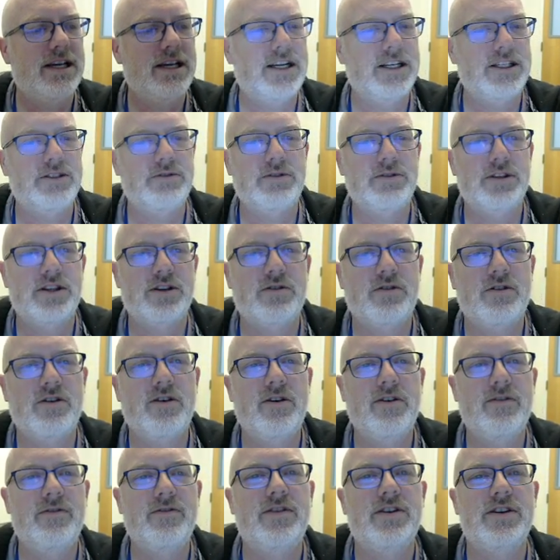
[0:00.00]
Edge with
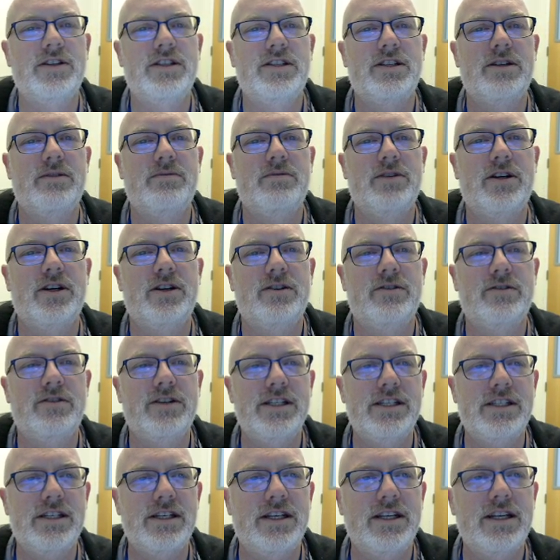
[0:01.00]
Chrome for some weird
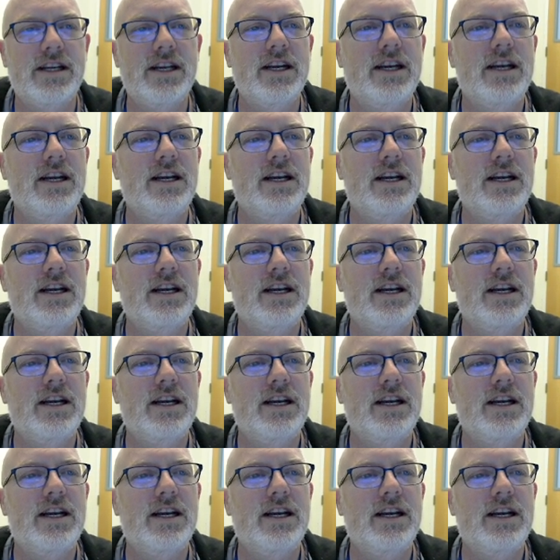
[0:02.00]
reason.